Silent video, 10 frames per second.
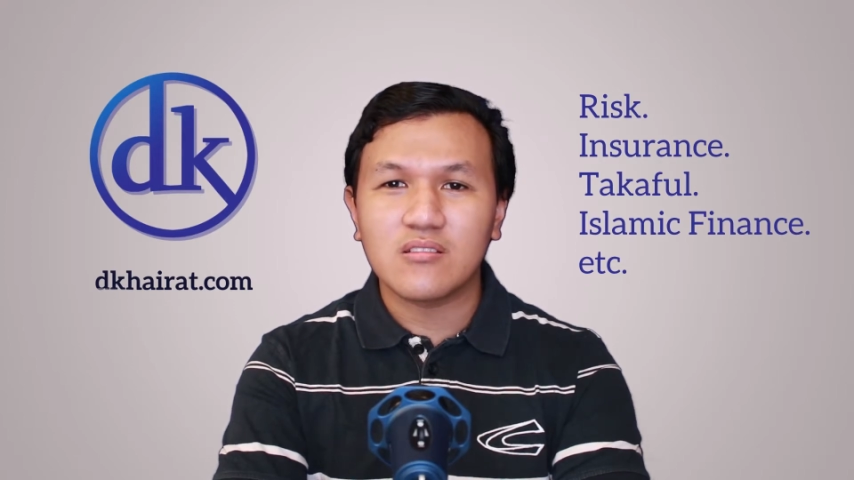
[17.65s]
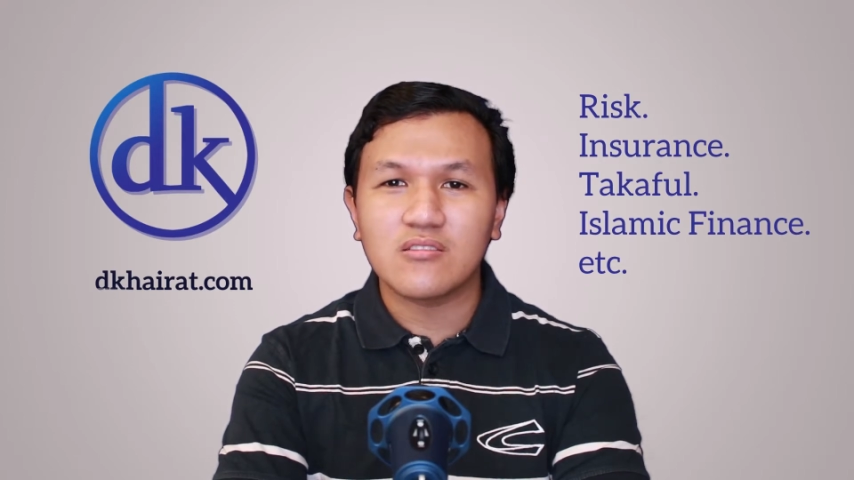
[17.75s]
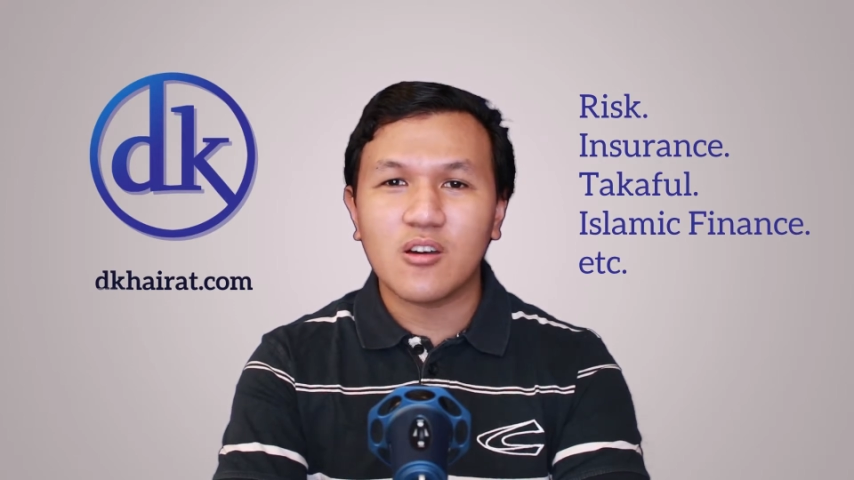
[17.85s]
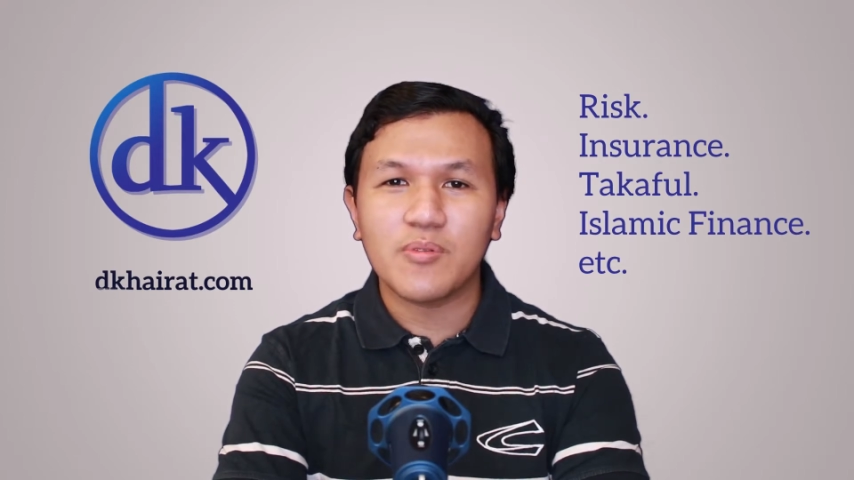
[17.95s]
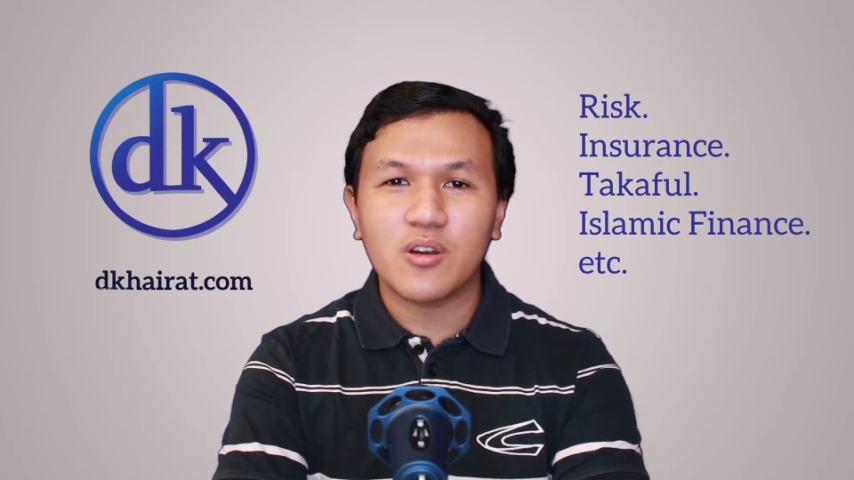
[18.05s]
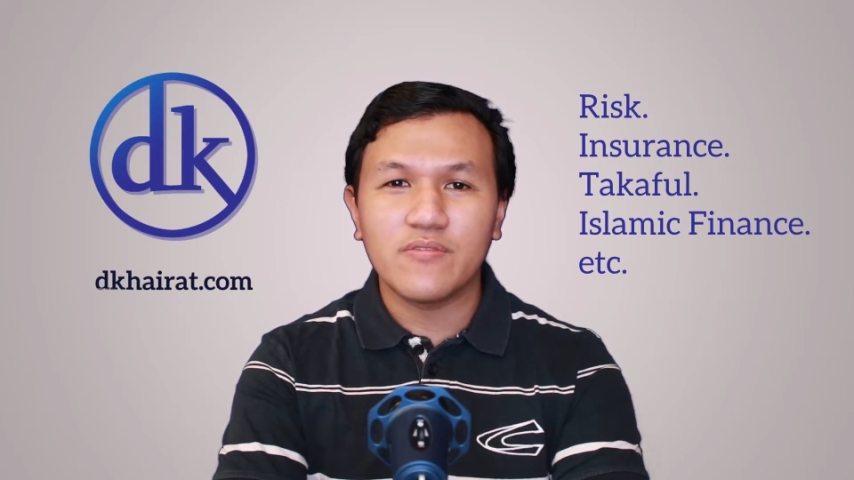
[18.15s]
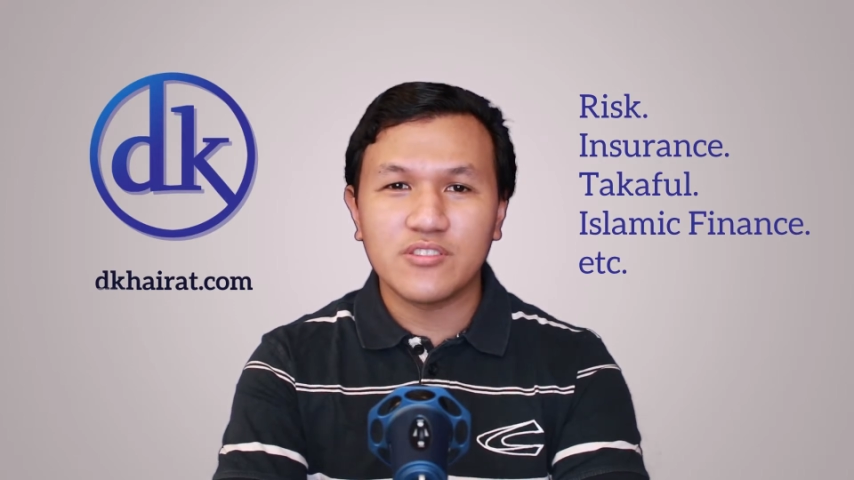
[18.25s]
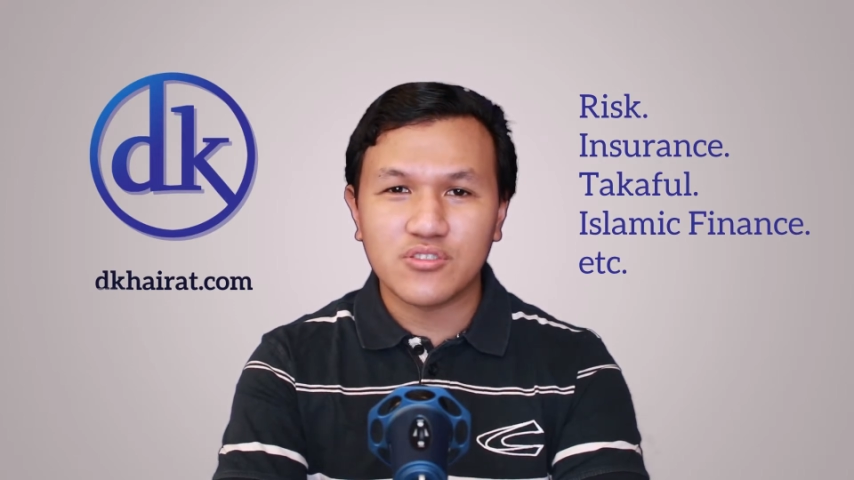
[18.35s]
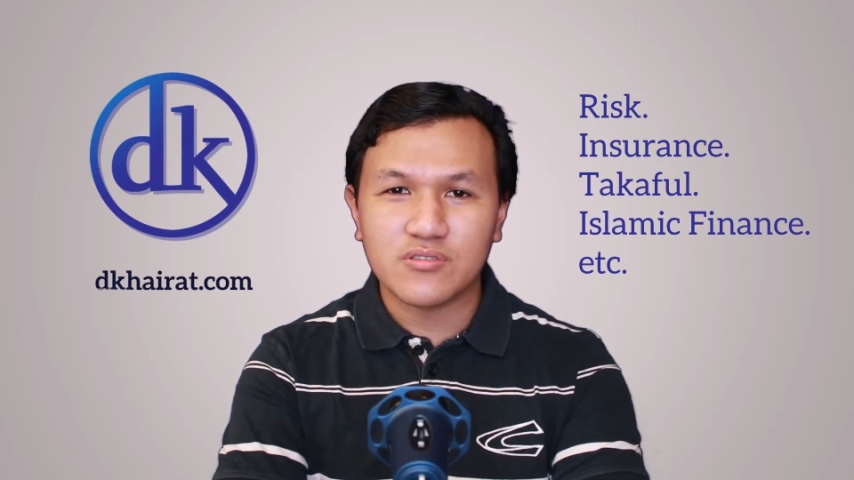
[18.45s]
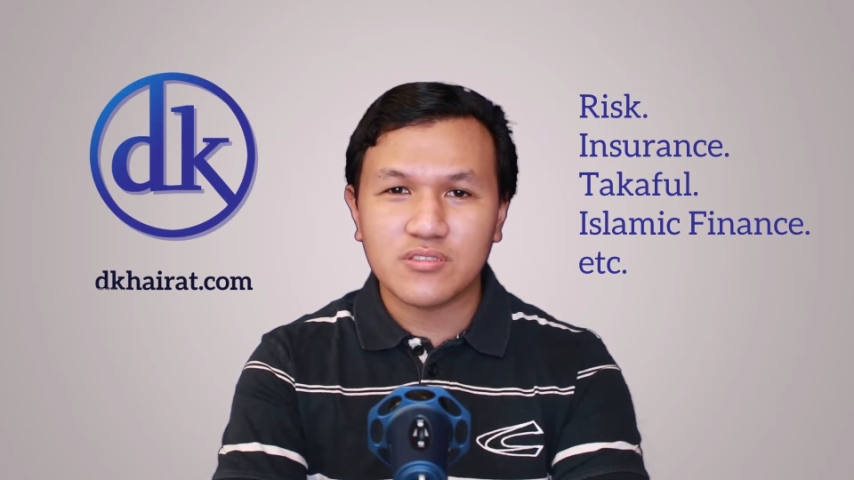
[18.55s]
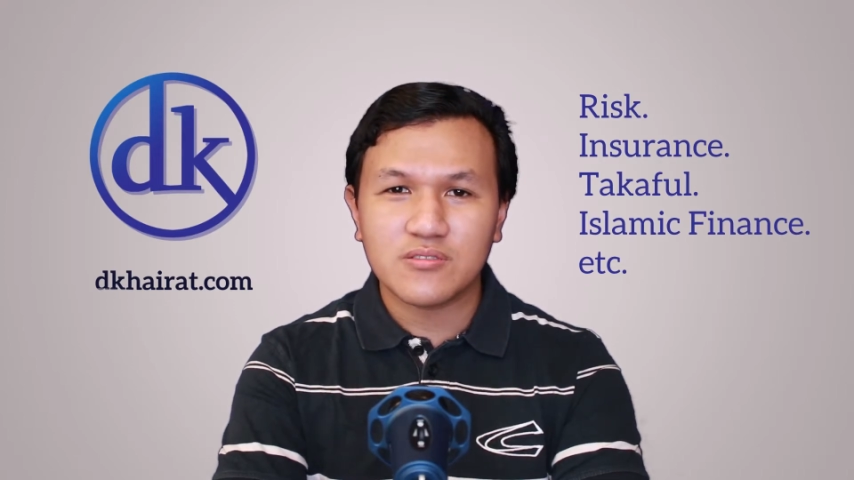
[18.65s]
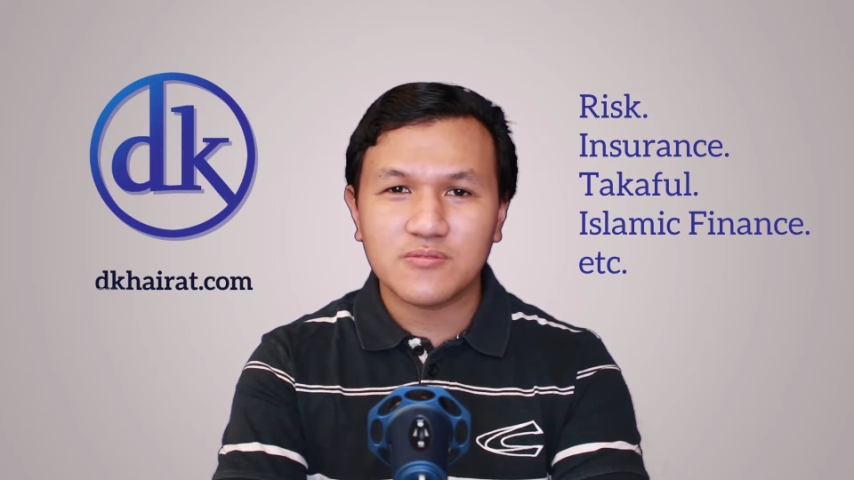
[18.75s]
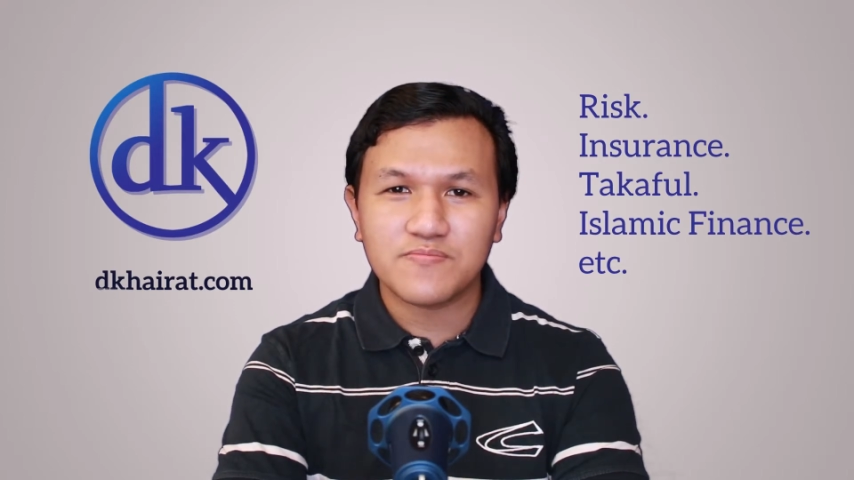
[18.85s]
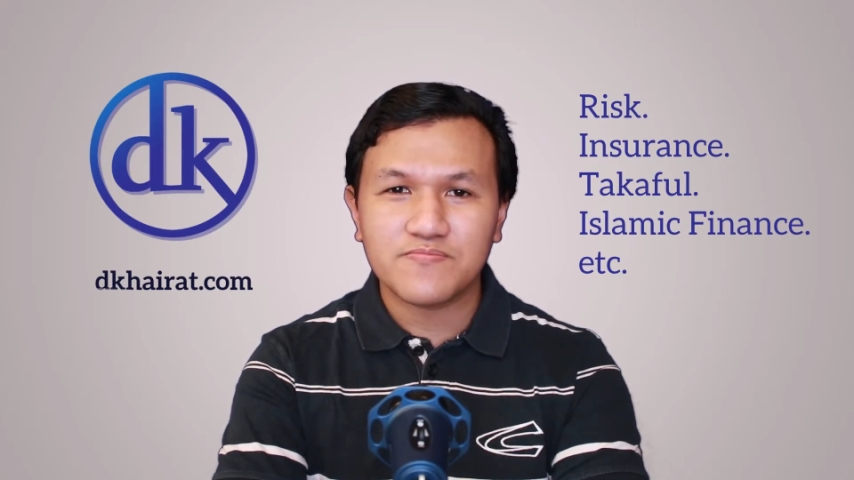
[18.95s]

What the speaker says: the topic of insurance.